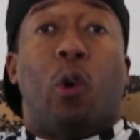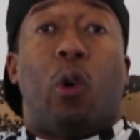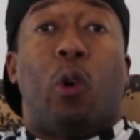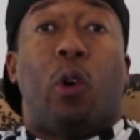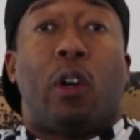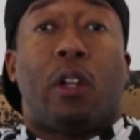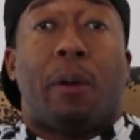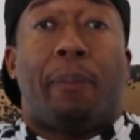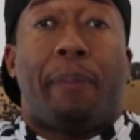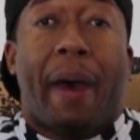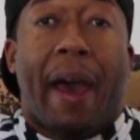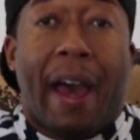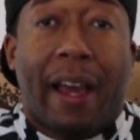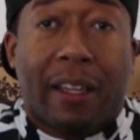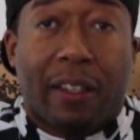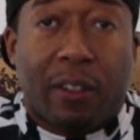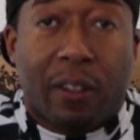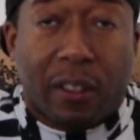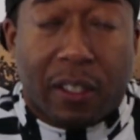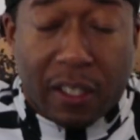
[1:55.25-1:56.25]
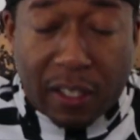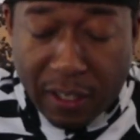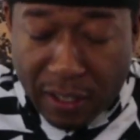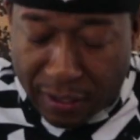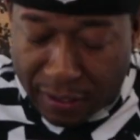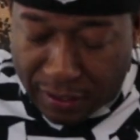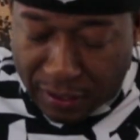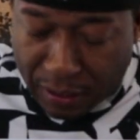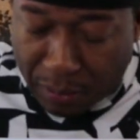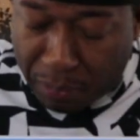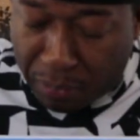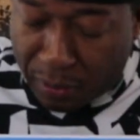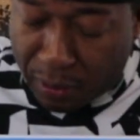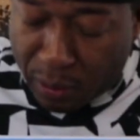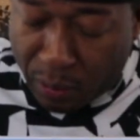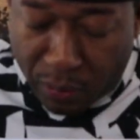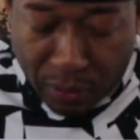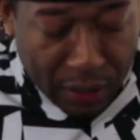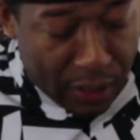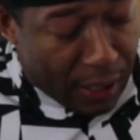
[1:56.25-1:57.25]
On the back you're going to just see
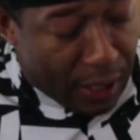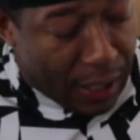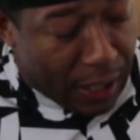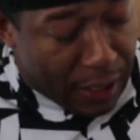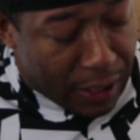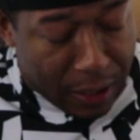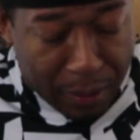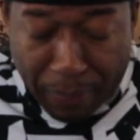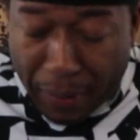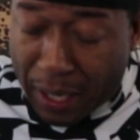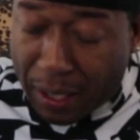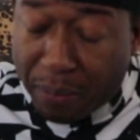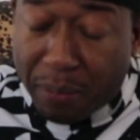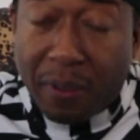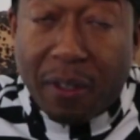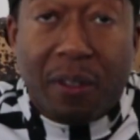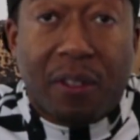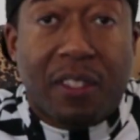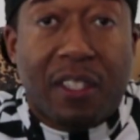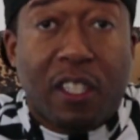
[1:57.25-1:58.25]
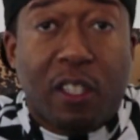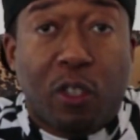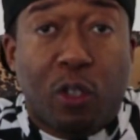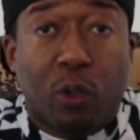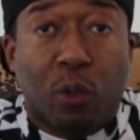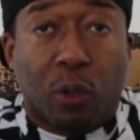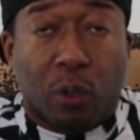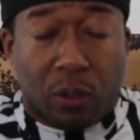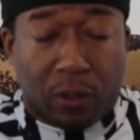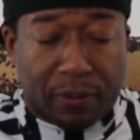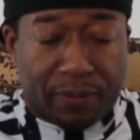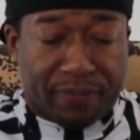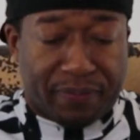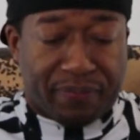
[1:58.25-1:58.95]
blue, and at the bottom you'll see Google.